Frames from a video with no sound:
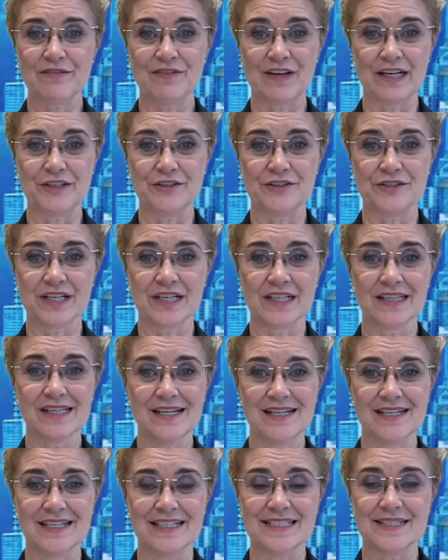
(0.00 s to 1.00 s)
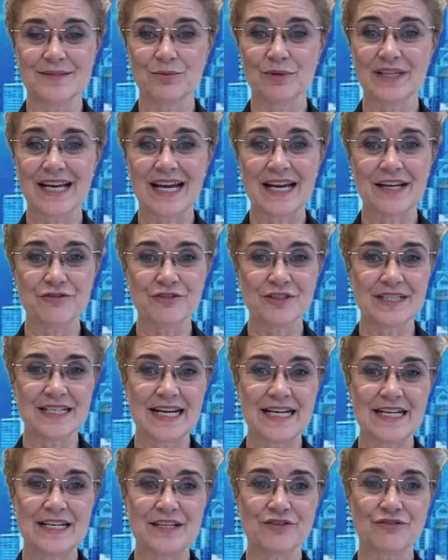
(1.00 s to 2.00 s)
value declines, with
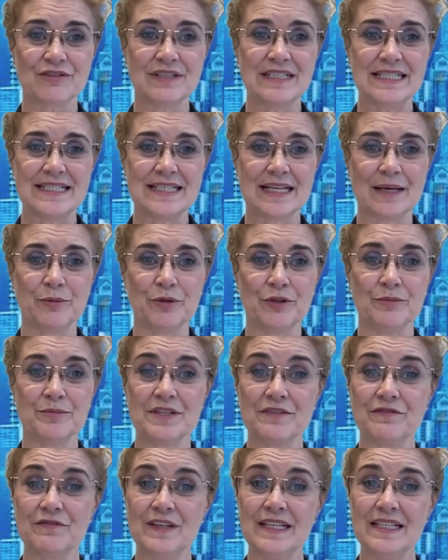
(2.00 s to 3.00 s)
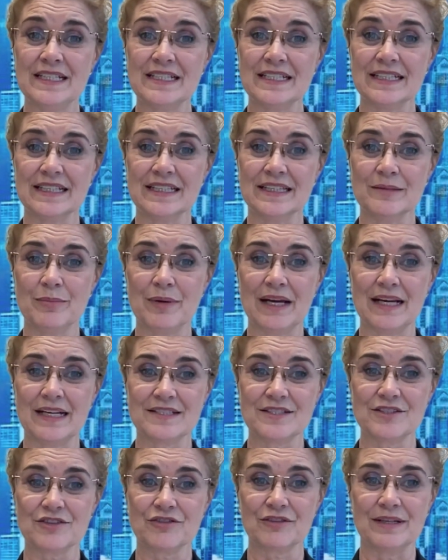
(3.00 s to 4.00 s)
183 suburbs affected in the
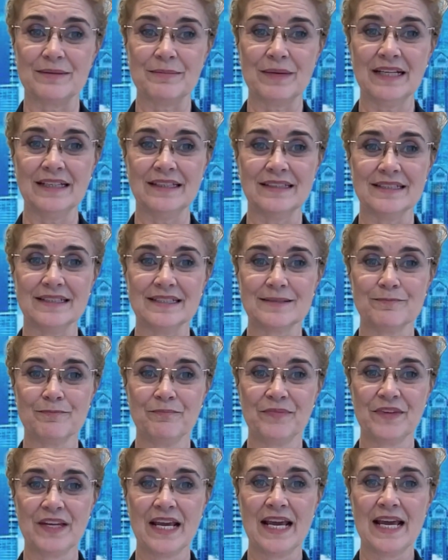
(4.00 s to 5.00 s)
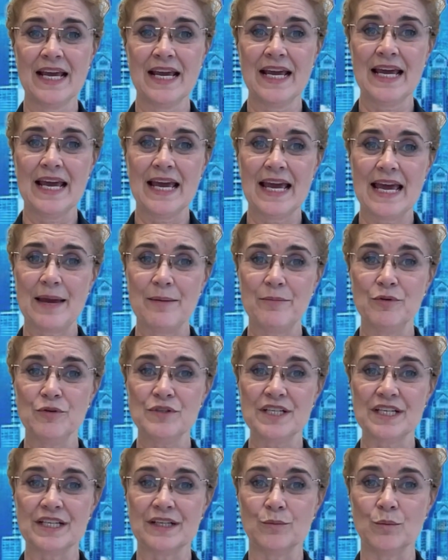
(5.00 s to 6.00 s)
past 3 months.
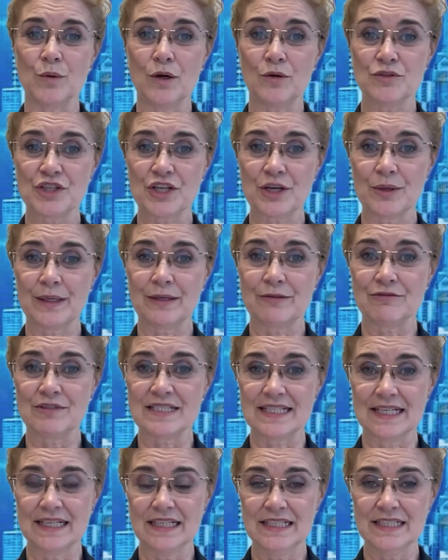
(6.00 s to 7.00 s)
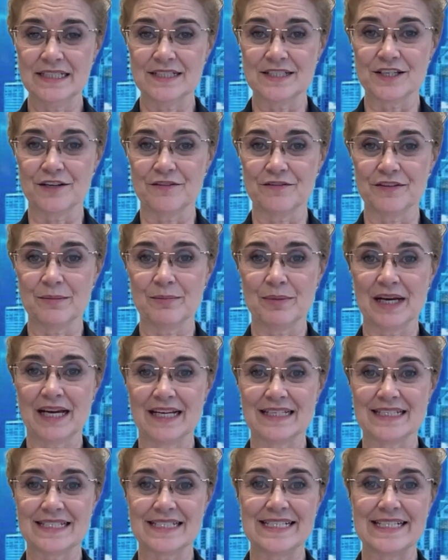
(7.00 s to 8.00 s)
Hamilton, while showing resilience over the
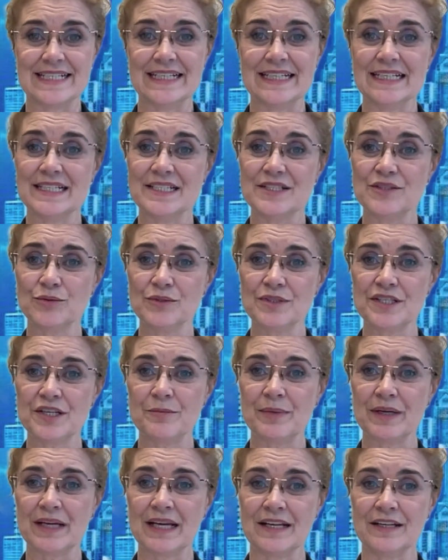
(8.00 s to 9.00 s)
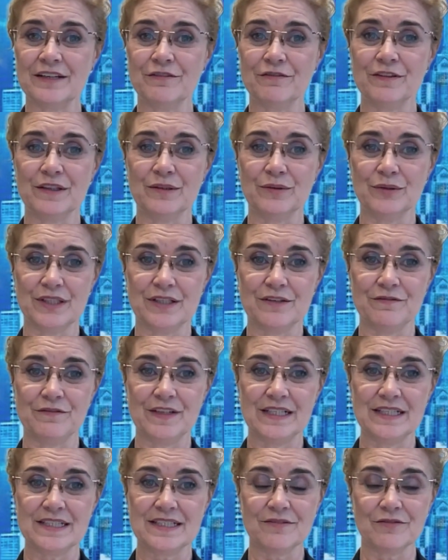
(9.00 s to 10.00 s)
past year, has also begun to feel the
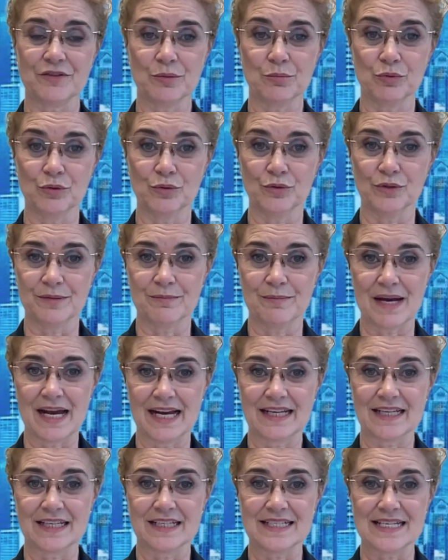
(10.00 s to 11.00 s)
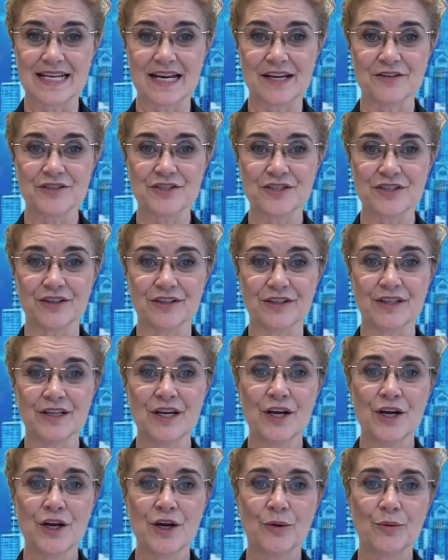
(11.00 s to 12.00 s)
effects of the broader market downturn,
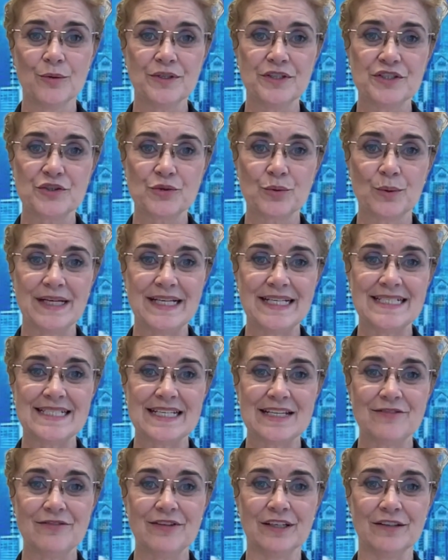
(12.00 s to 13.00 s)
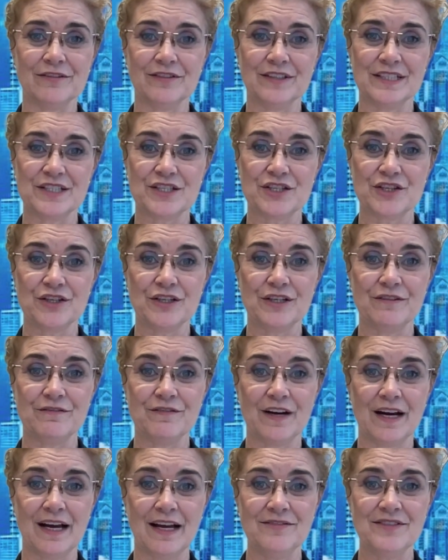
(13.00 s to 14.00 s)
with 27 of its
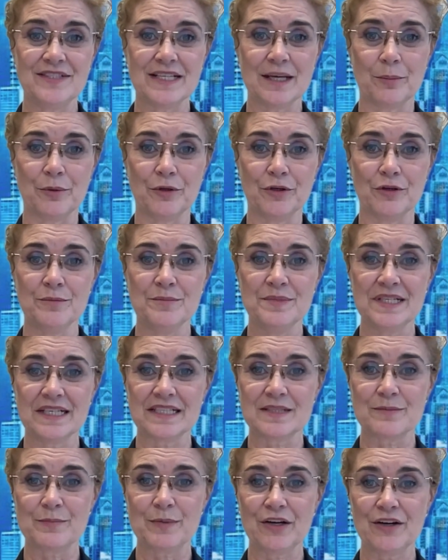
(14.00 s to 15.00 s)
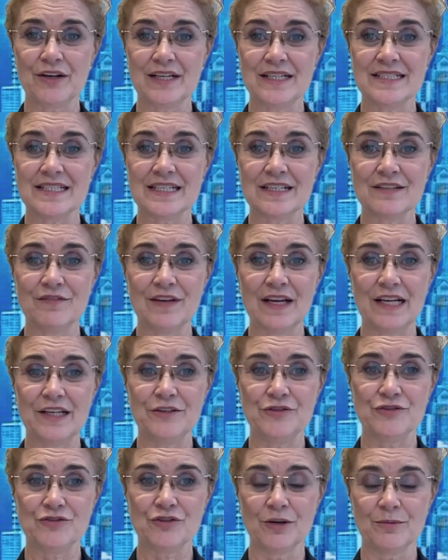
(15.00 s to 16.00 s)
35 suburbs experiencing value
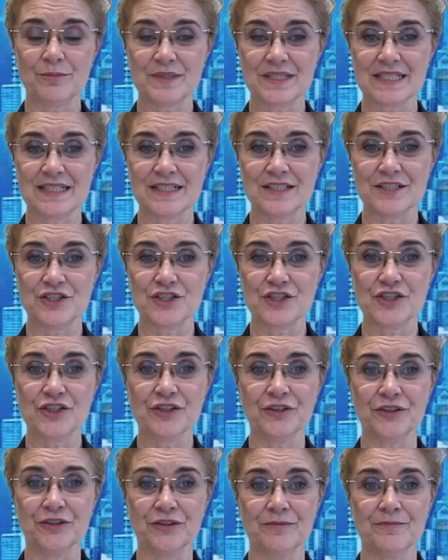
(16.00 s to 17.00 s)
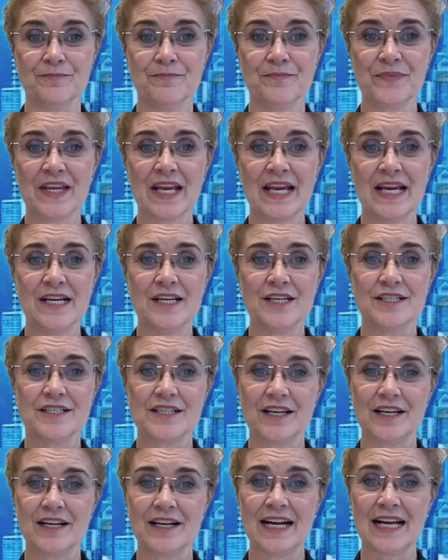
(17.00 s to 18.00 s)
drops since June.
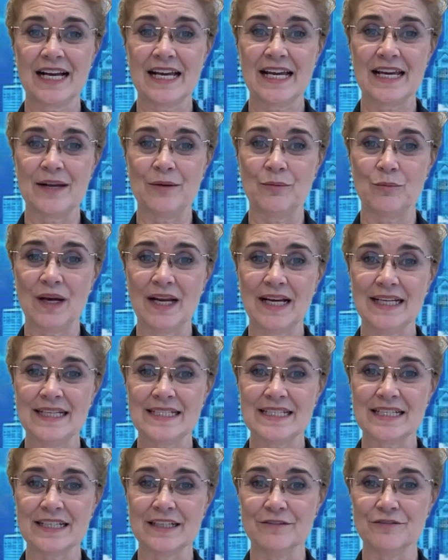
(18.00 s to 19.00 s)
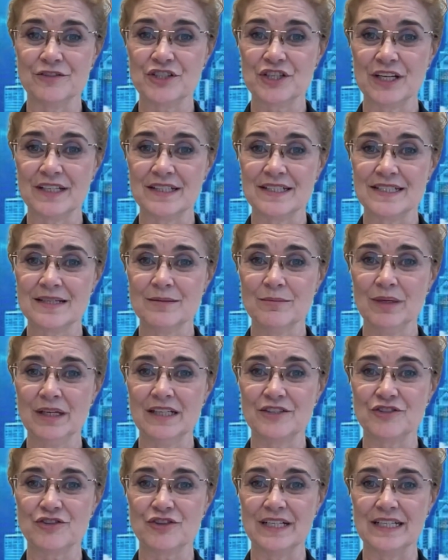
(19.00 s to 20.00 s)
Tauranga and Wellington have shown similar
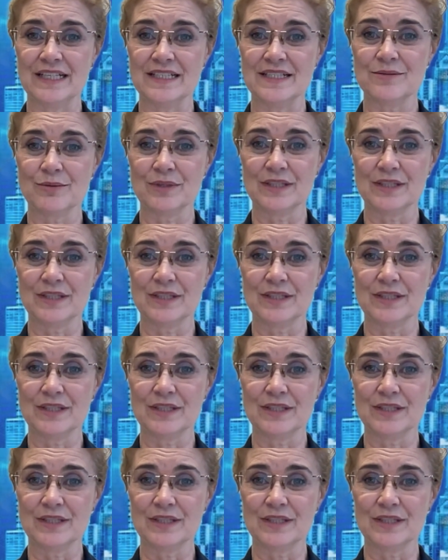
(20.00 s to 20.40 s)
trends, with